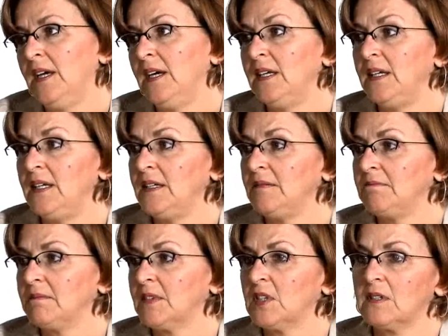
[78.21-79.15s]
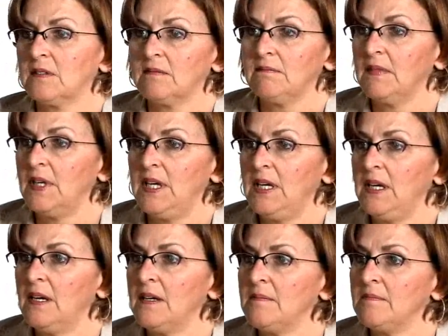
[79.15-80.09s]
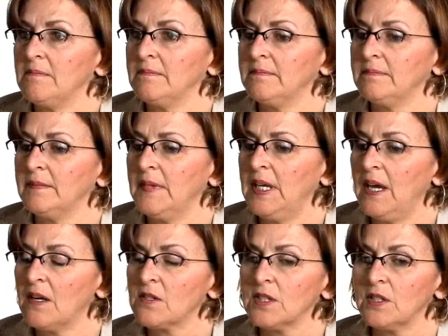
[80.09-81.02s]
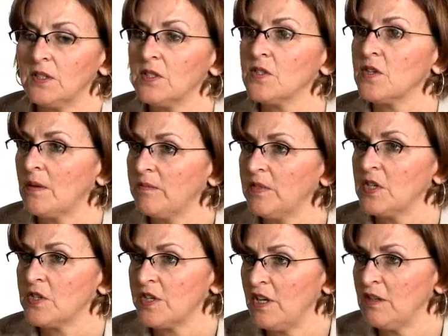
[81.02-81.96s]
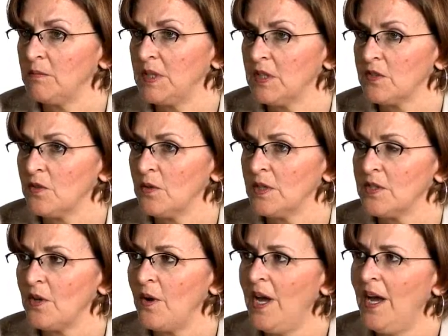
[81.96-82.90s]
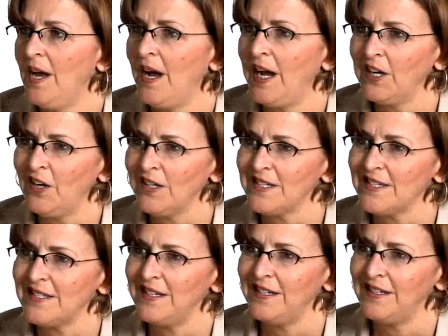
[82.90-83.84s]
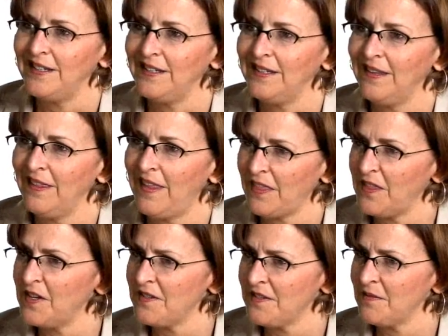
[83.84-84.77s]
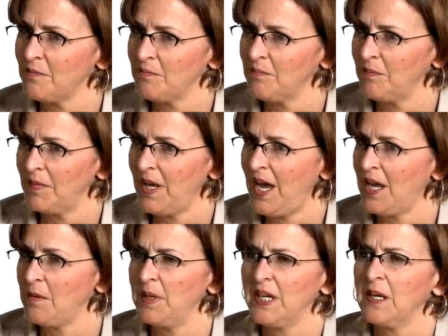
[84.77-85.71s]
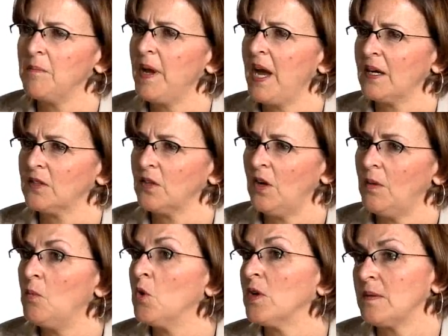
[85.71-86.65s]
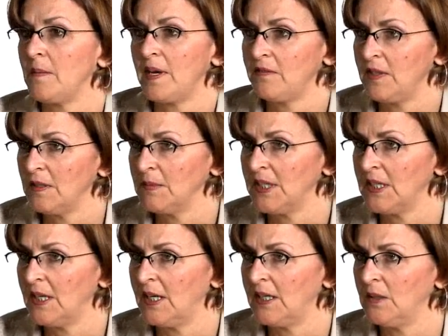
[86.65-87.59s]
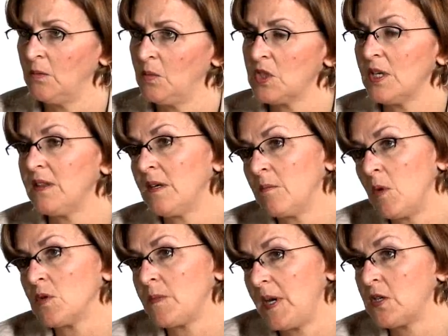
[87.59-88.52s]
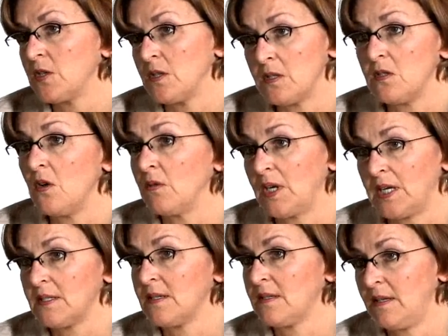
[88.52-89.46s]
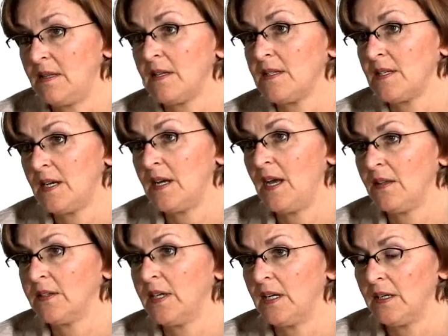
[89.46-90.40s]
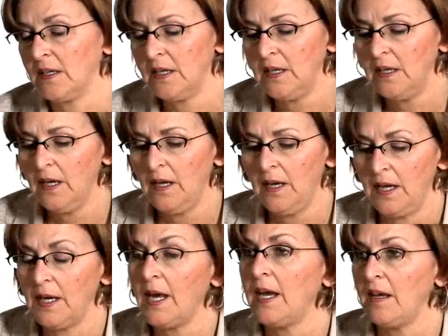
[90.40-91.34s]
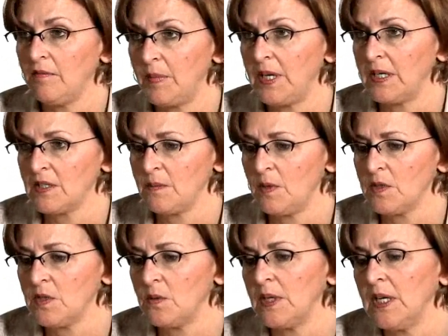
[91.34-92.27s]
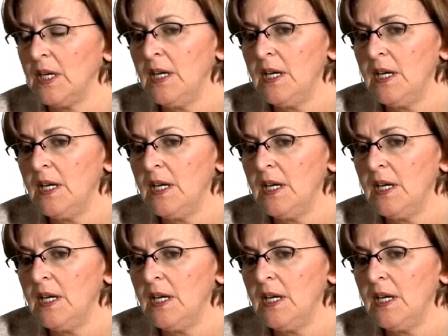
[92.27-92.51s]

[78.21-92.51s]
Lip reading: And he actually couldn't stop telling me the story. So I got to see that this had a big impact on more than my family and I, which I think most patients don't get to see that side of healthcare. And I have been exposed to it.